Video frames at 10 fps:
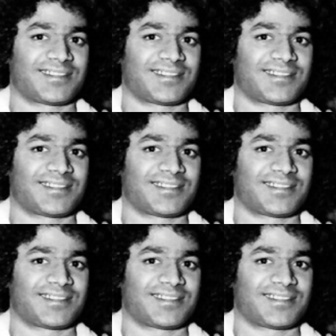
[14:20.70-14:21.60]

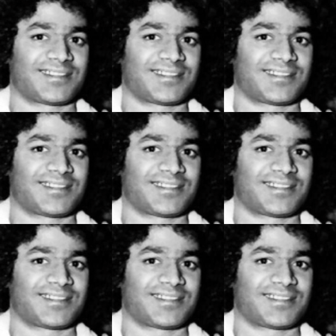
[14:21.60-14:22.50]

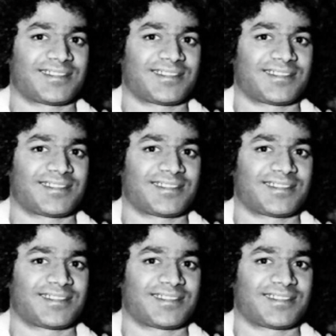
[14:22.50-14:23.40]

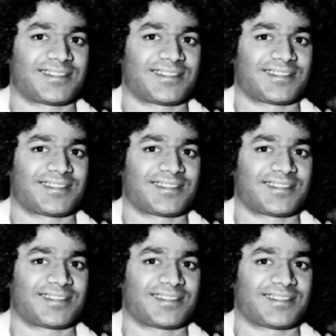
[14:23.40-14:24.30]

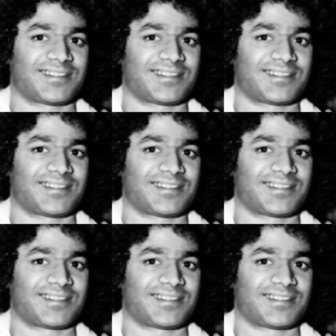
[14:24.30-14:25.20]

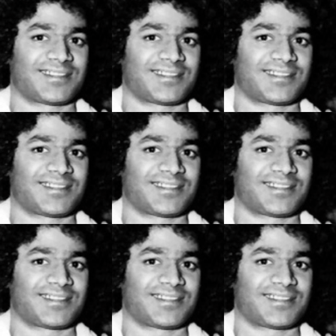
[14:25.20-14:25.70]
The face doesn't move, so there is nothing to read.